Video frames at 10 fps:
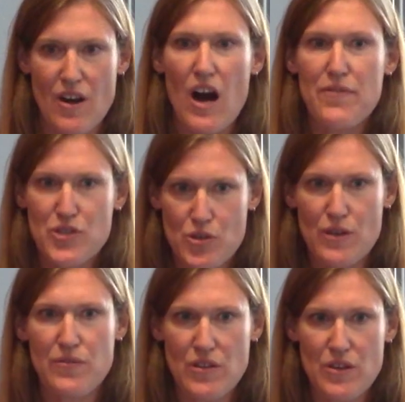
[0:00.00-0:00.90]

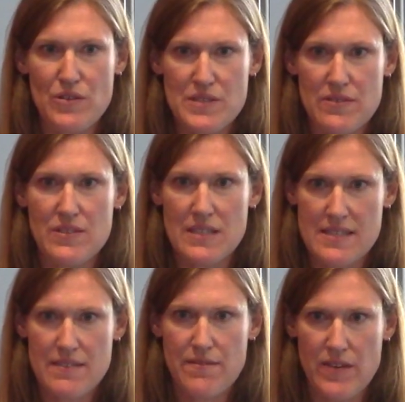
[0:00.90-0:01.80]
offshore flows of
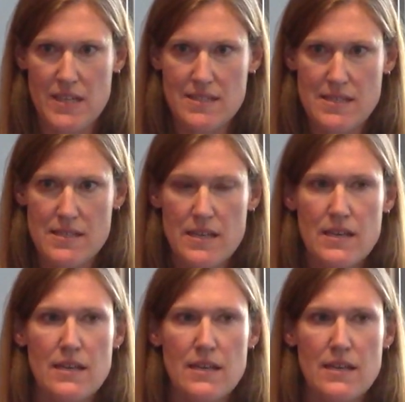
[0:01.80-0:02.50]
illicit funds.